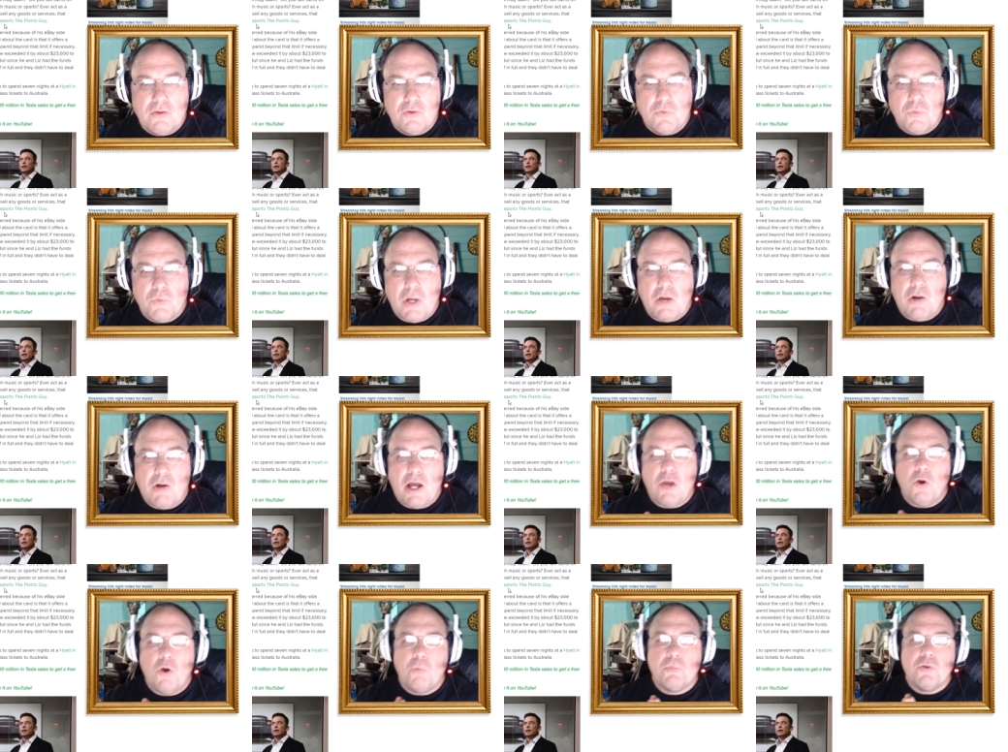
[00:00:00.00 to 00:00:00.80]
Well, I
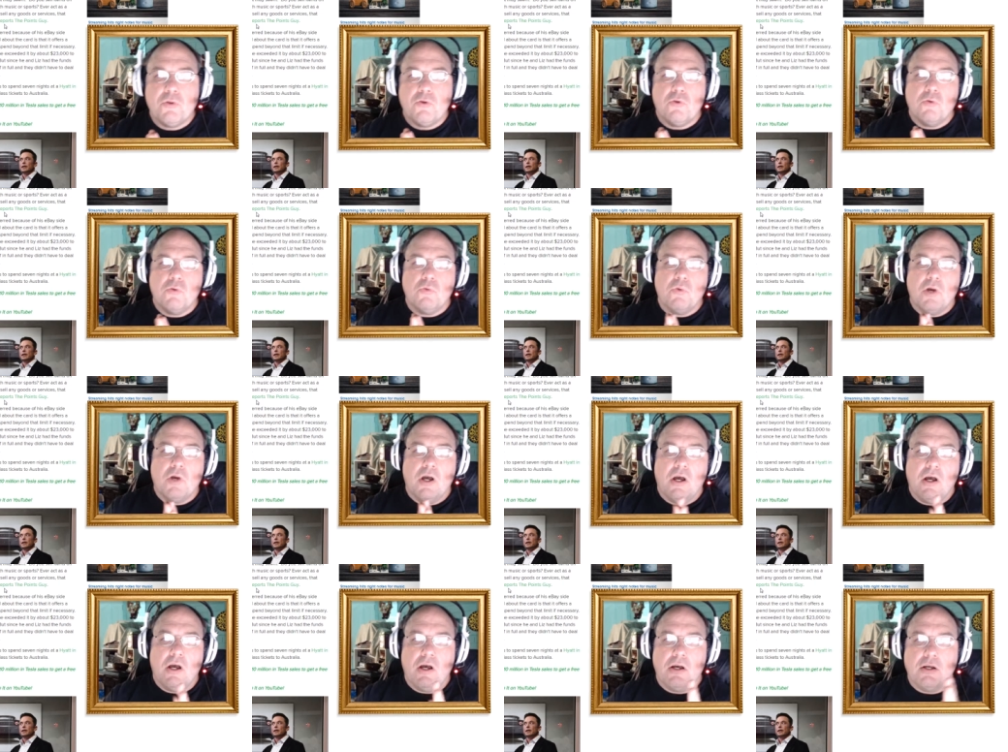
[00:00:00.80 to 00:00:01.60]
hope you
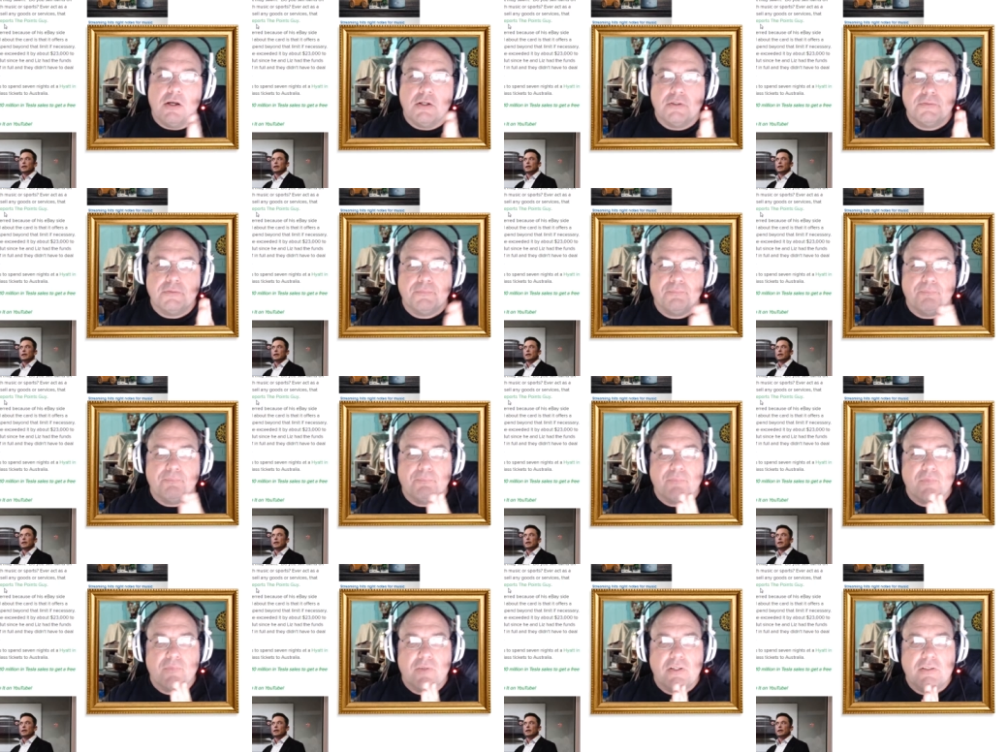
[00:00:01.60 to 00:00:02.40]
uh,
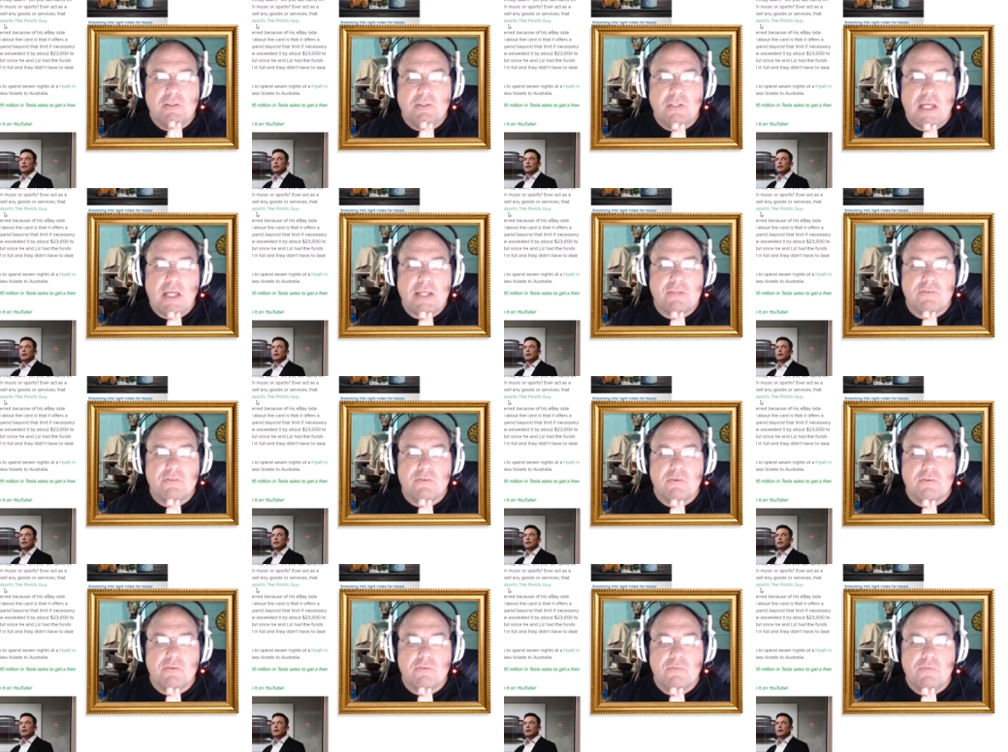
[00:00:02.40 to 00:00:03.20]
liked
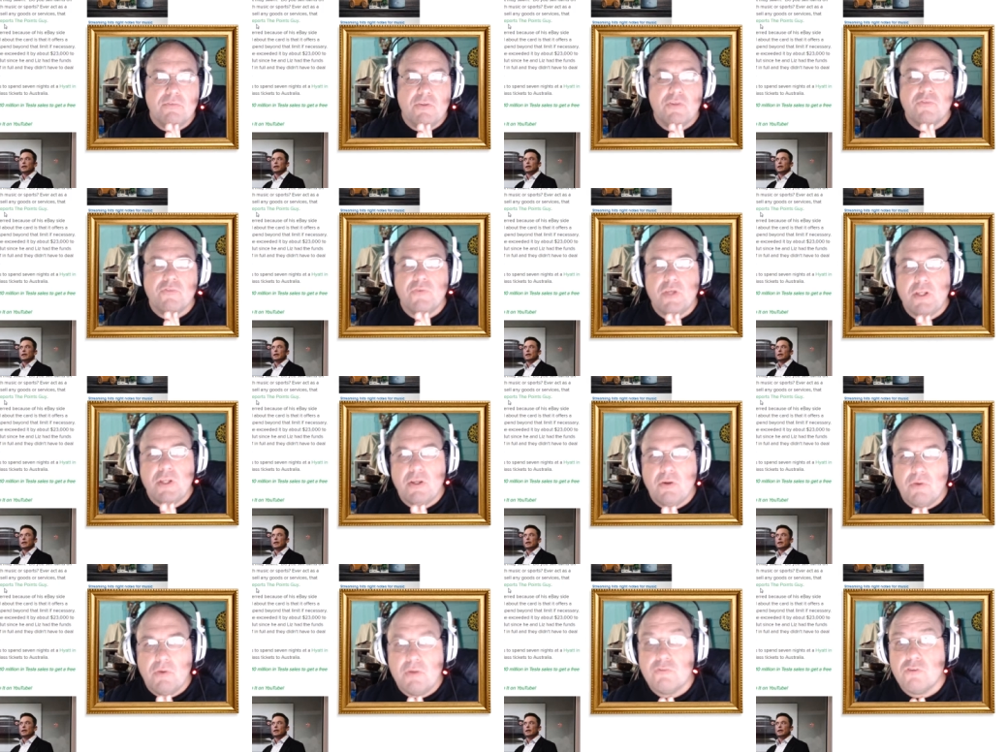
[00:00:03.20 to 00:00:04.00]
this
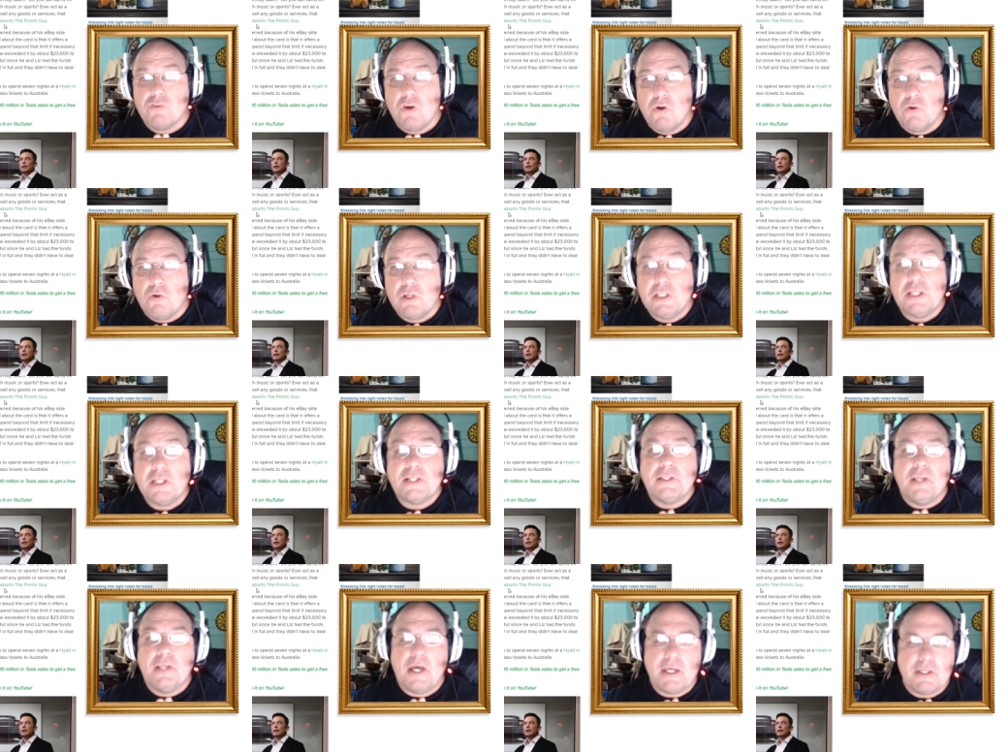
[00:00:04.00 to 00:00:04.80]
video. If so, click
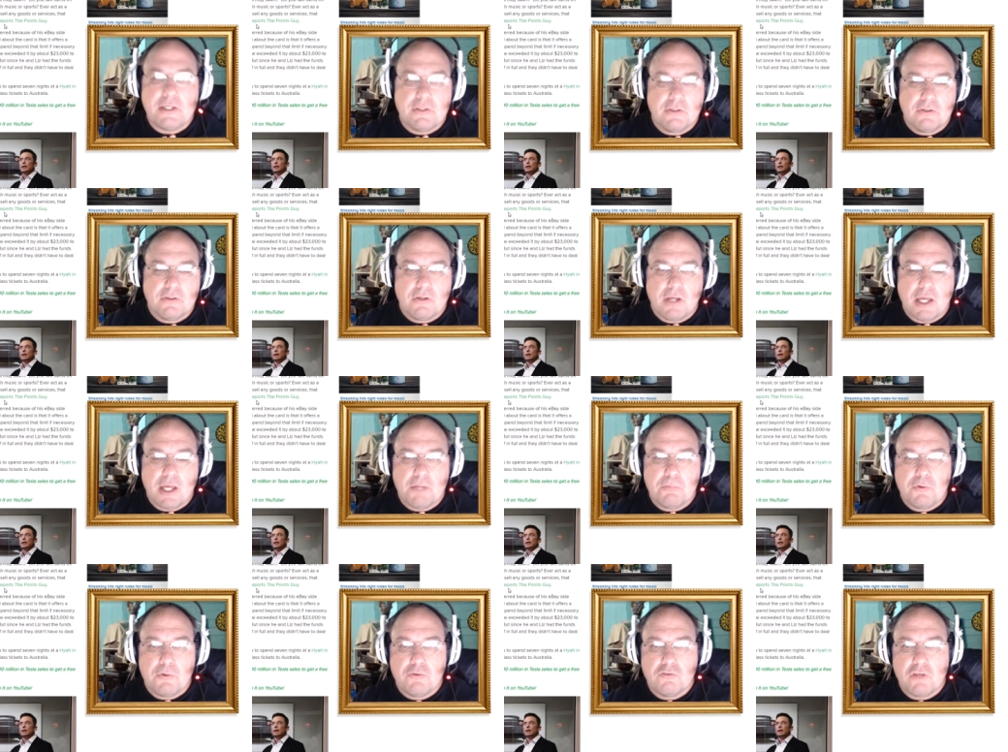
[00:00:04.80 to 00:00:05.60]
like. I
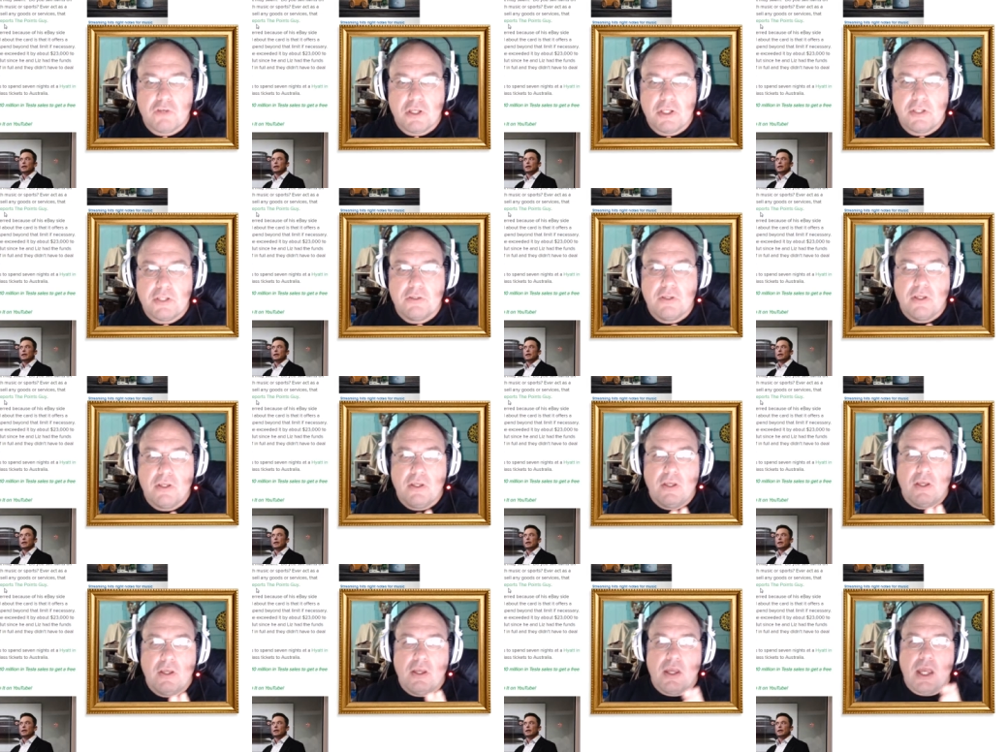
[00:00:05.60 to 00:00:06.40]
appreciate it.
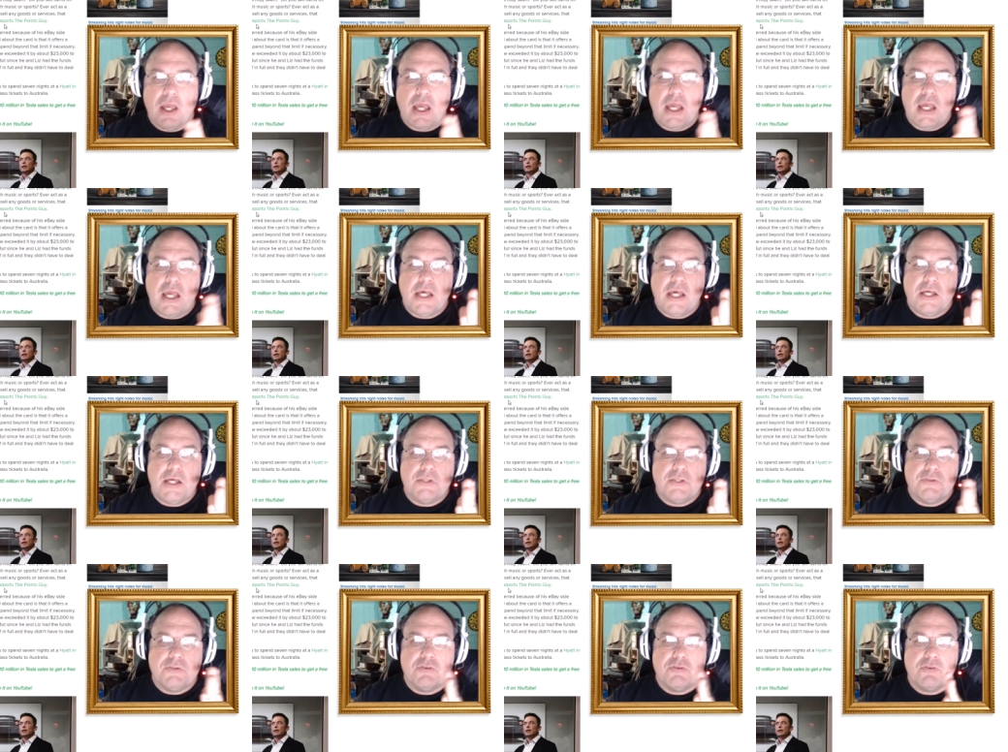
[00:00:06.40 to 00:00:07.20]

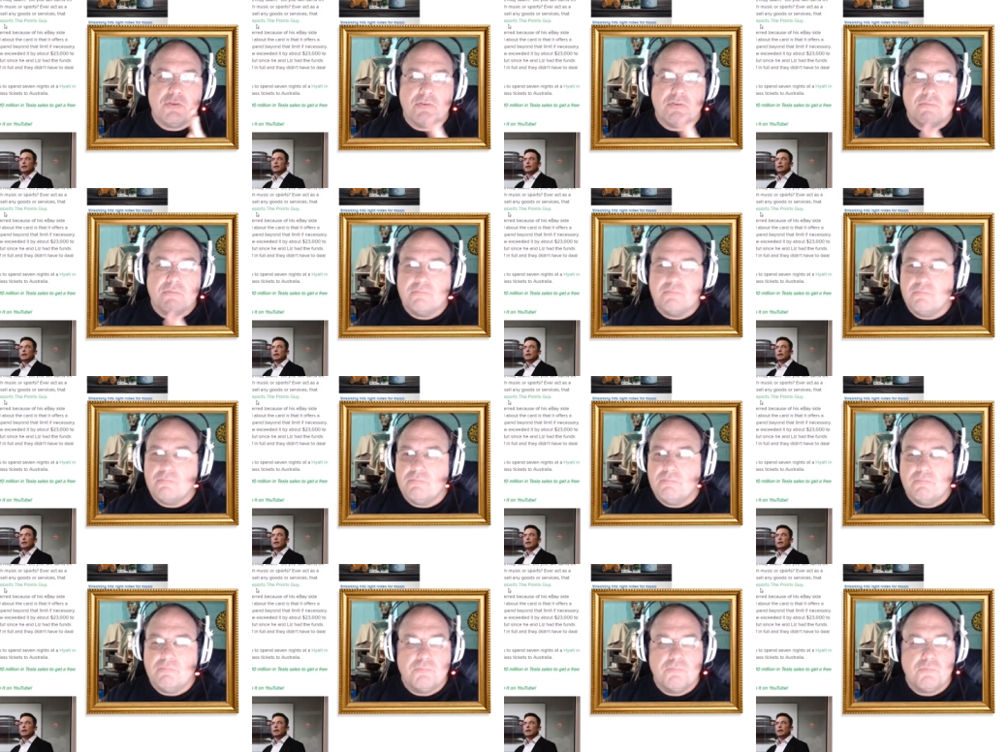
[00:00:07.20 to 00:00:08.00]
And
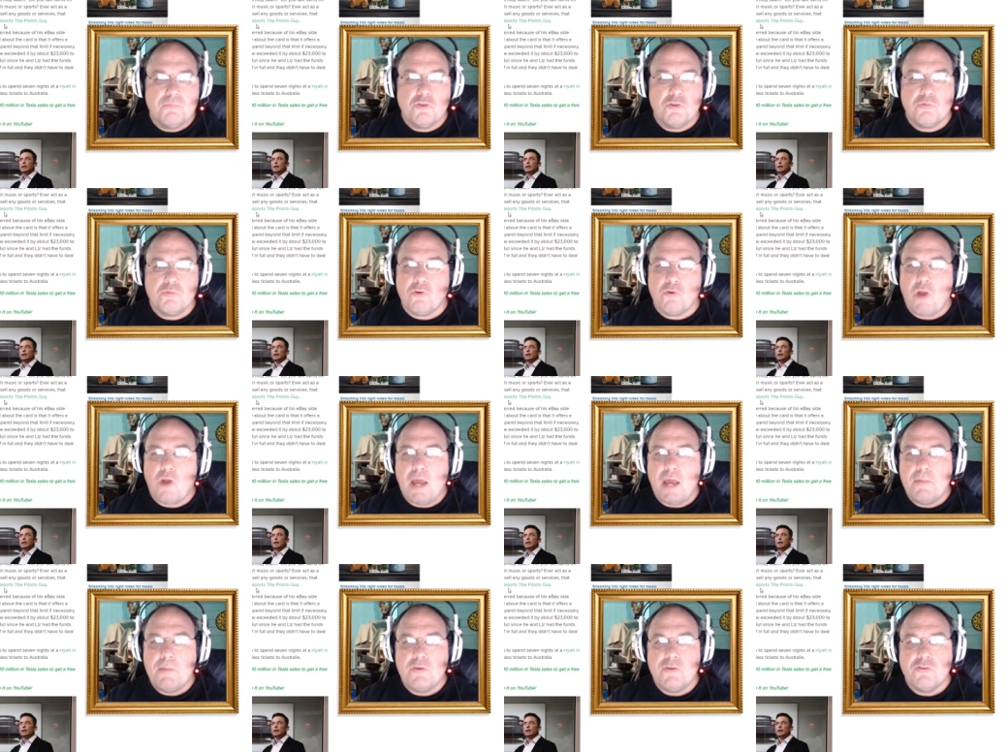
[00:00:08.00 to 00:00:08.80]

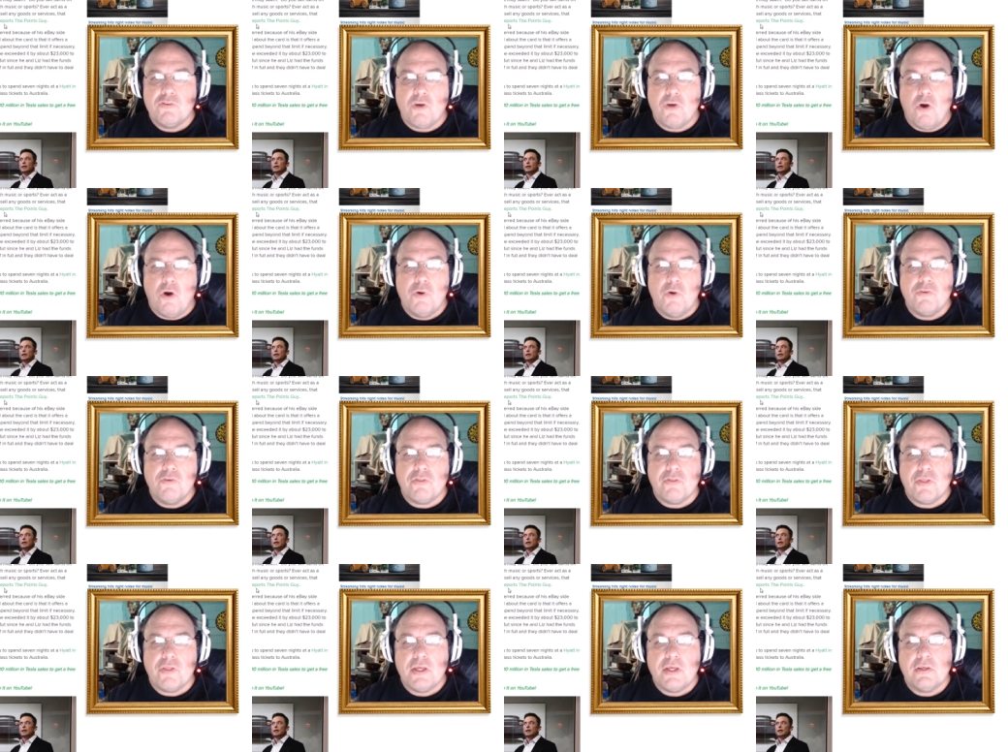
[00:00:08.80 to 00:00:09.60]
subscribe is always a
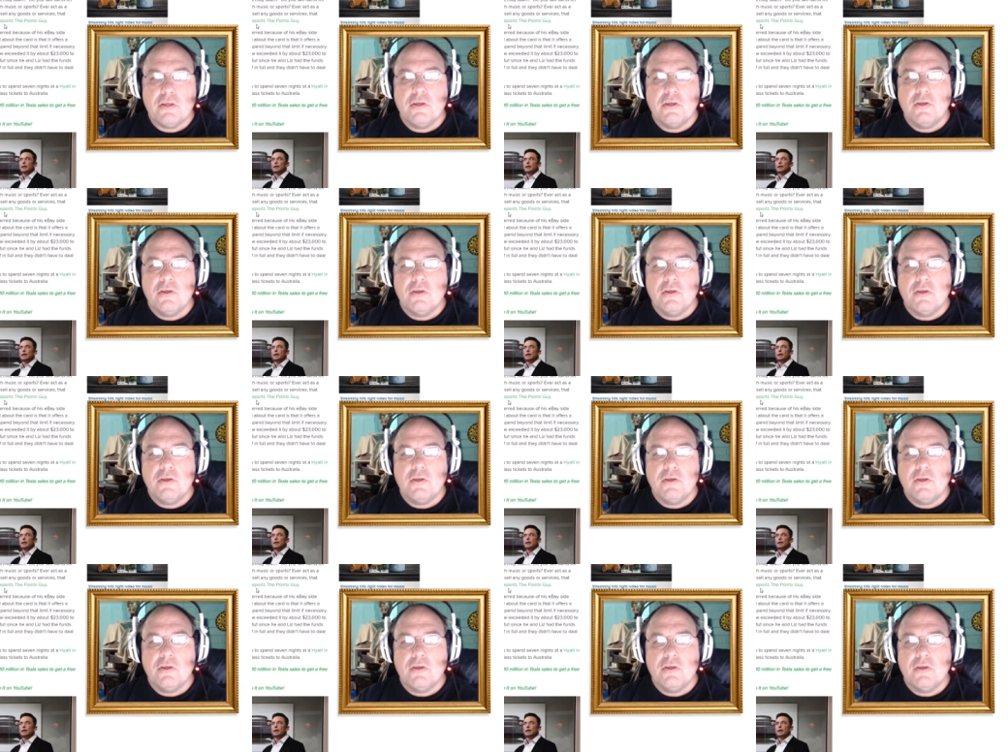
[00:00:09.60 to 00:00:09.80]
thing.